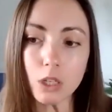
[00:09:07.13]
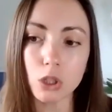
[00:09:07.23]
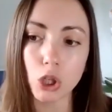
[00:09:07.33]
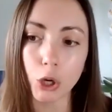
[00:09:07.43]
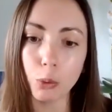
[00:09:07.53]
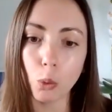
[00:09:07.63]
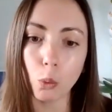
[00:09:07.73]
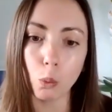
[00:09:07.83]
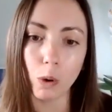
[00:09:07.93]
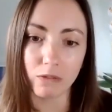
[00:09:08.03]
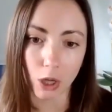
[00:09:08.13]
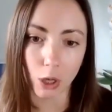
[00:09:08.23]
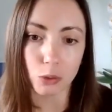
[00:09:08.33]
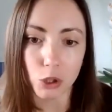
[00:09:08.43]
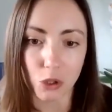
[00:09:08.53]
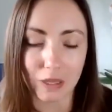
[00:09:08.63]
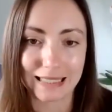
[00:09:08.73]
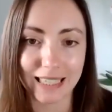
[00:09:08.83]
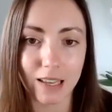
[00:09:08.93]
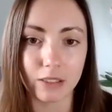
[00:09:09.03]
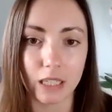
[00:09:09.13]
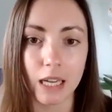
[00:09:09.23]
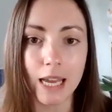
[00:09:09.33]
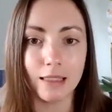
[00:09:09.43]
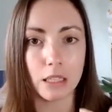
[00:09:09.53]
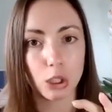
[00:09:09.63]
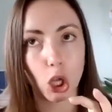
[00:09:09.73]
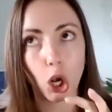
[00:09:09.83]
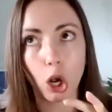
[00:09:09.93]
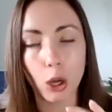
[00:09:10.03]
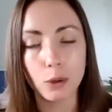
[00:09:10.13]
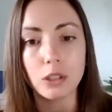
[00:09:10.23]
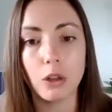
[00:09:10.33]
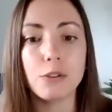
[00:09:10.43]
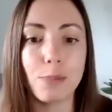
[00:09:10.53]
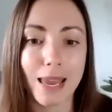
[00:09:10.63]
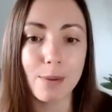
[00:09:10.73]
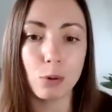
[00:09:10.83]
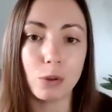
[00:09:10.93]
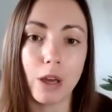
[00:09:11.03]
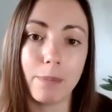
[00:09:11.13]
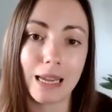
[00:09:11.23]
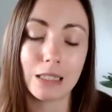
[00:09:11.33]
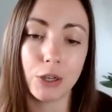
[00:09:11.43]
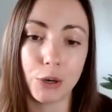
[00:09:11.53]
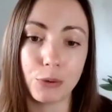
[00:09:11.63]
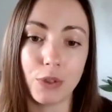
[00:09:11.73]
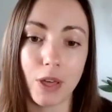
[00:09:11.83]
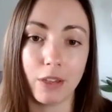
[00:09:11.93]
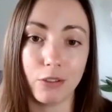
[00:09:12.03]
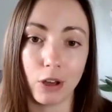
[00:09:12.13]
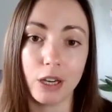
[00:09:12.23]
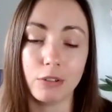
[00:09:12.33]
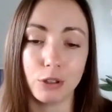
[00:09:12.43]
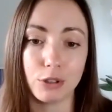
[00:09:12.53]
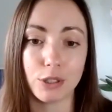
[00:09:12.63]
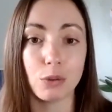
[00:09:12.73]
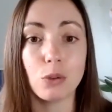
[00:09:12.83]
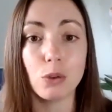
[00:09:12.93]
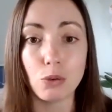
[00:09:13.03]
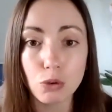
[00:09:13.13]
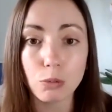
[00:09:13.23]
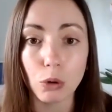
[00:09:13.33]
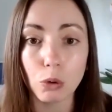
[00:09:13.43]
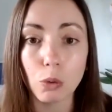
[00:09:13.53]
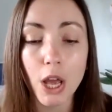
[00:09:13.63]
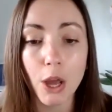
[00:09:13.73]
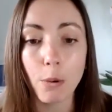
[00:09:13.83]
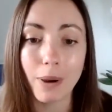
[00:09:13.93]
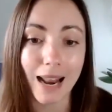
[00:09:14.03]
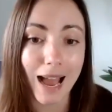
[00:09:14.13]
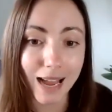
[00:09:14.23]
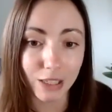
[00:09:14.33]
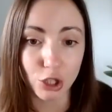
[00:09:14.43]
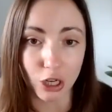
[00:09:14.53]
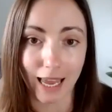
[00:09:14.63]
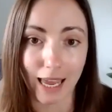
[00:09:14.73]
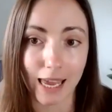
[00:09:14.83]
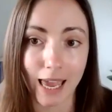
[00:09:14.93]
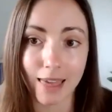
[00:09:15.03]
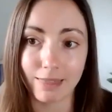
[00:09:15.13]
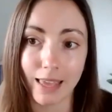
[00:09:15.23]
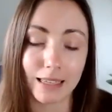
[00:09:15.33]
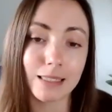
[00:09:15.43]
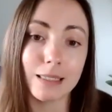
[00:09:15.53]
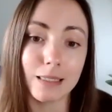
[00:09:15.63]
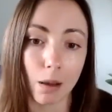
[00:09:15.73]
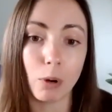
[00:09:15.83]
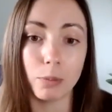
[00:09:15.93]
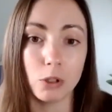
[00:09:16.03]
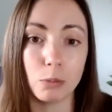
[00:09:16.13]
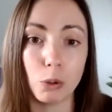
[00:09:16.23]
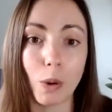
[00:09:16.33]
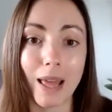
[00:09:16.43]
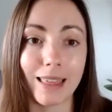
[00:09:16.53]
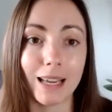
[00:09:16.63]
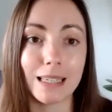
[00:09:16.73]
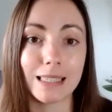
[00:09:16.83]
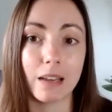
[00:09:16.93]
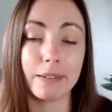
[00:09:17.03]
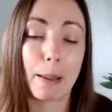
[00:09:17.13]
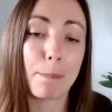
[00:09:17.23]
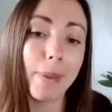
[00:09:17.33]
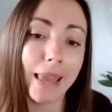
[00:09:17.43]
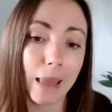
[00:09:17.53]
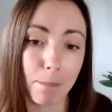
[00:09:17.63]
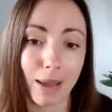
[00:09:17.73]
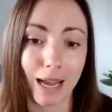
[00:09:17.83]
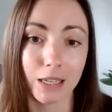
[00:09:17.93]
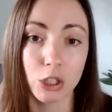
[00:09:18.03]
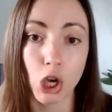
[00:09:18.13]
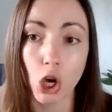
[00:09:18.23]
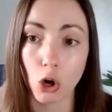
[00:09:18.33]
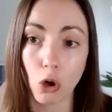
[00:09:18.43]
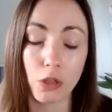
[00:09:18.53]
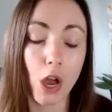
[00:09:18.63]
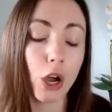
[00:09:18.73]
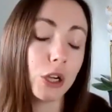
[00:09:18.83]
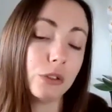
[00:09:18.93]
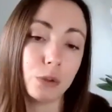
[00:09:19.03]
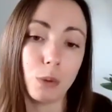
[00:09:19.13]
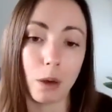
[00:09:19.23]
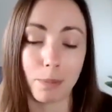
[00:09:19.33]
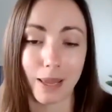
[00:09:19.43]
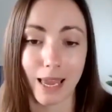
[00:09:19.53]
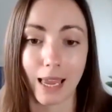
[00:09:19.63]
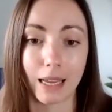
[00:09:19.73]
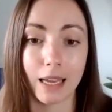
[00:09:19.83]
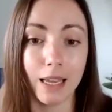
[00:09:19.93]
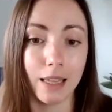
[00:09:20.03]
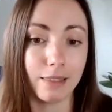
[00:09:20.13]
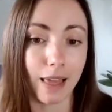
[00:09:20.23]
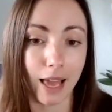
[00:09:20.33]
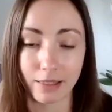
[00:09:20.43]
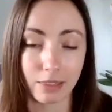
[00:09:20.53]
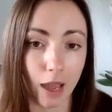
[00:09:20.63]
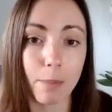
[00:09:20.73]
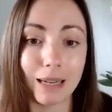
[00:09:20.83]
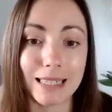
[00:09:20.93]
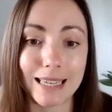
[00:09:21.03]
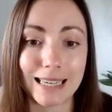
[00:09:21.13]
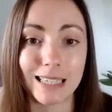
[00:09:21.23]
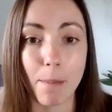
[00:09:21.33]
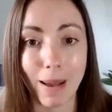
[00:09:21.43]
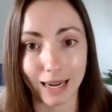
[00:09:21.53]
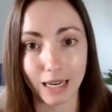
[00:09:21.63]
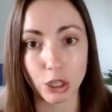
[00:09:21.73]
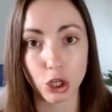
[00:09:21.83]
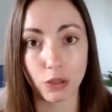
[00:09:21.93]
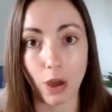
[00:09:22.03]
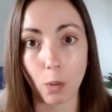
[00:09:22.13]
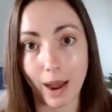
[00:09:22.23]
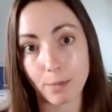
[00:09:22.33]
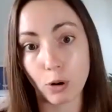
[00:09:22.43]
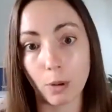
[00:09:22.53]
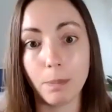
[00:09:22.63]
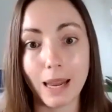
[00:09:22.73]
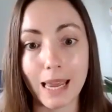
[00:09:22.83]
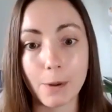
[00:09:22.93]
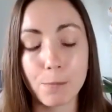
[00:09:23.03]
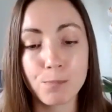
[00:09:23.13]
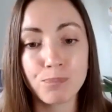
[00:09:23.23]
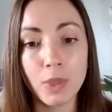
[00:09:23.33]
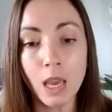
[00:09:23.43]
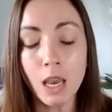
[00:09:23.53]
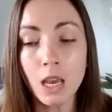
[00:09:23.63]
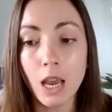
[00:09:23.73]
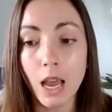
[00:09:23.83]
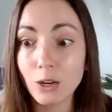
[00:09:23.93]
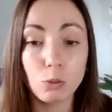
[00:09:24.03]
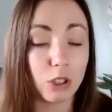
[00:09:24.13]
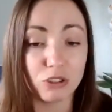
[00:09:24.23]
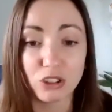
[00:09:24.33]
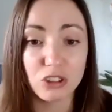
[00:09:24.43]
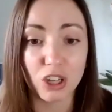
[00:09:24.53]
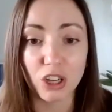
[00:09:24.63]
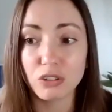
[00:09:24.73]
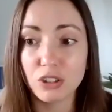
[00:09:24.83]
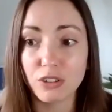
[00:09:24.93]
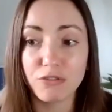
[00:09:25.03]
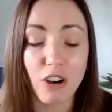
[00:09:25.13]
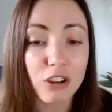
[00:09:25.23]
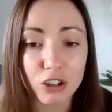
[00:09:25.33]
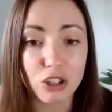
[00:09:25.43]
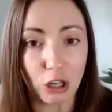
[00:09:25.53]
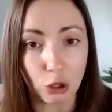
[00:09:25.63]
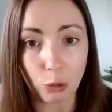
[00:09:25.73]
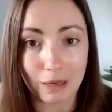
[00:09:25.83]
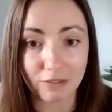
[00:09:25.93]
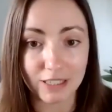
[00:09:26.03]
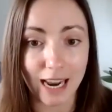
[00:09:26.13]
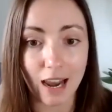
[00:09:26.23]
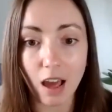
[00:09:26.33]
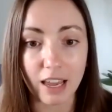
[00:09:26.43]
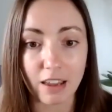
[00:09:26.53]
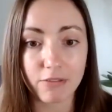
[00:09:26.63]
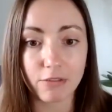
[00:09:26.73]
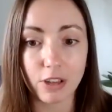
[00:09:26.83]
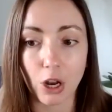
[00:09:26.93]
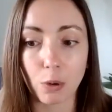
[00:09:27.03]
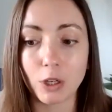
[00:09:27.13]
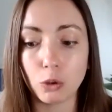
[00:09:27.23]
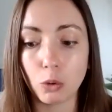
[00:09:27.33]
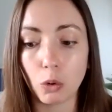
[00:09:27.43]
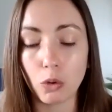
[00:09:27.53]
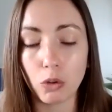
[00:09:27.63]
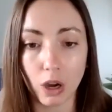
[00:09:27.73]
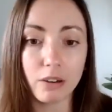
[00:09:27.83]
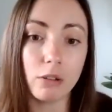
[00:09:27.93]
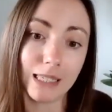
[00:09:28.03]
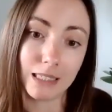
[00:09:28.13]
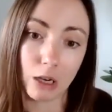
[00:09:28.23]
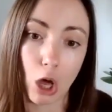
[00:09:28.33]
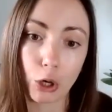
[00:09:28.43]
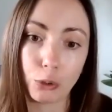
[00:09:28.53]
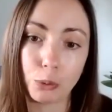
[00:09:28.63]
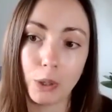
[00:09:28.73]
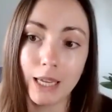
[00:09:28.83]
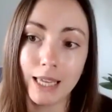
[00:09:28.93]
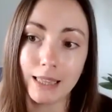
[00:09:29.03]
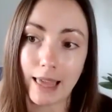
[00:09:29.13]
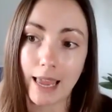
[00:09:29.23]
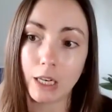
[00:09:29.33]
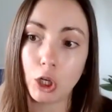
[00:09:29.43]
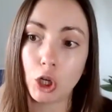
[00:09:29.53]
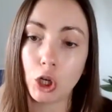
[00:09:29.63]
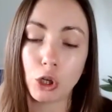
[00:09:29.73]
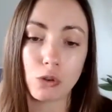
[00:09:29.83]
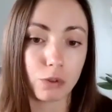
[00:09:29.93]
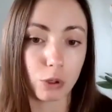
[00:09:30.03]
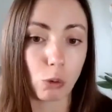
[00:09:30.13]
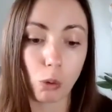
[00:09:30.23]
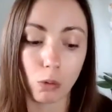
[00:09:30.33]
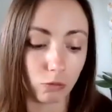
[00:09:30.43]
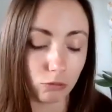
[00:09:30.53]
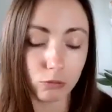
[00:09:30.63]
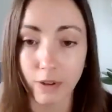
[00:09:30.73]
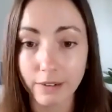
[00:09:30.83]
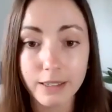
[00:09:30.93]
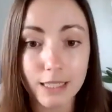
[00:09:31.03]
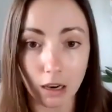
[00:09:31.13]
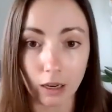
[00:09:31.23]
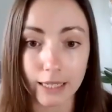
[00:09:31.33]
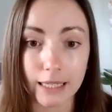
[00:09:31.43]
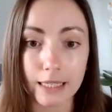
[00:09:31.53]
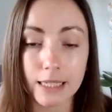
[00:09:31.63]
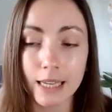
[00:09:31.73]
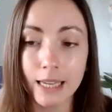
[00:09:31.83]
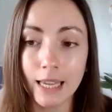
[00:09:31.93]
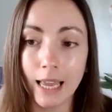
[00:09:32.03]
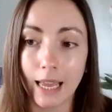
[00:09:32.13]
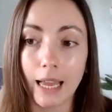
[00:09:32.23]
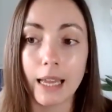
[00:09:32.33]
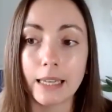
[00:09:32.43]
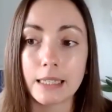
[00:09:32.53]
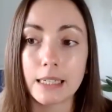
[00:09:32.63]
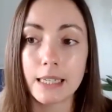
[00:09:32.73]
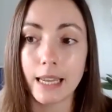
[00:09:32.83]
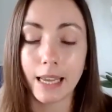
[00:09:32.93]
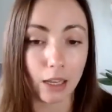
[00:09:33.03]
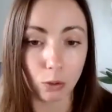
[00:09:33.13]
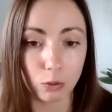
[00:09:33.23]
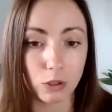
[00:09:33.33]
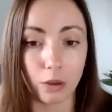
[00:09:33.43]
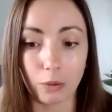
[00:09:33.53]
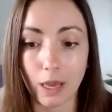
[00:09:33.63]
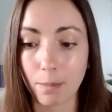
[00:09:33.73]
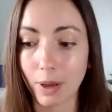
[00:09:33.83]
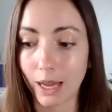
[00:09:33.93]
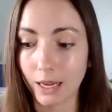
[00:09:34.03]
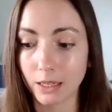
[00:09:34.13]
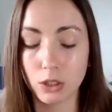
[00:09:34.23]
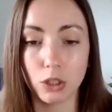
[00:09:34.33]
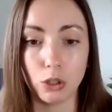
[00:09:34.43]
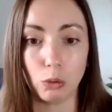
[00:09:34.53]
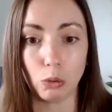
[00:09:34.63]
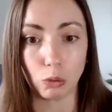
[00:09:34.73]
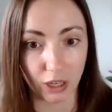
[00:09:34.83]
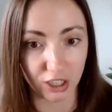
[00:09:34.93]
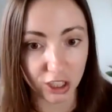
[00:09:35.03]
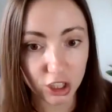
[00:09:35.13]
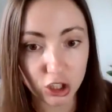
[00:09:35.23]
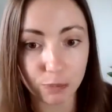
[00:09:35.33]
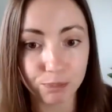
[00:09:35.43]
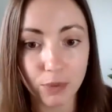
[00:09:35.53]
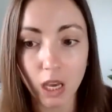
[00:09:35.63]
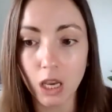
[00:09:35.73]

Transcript: So with those two things together, there's loads and loads of people that are being told that their thyroid results are normal when actually they are suboptimal, and that is having a big impact on their overall well-being and their ability to manage their weight properly. And also just to function in normal everyday life. When your thyroid is low, then you feel very tired, and it can also impact your digestion.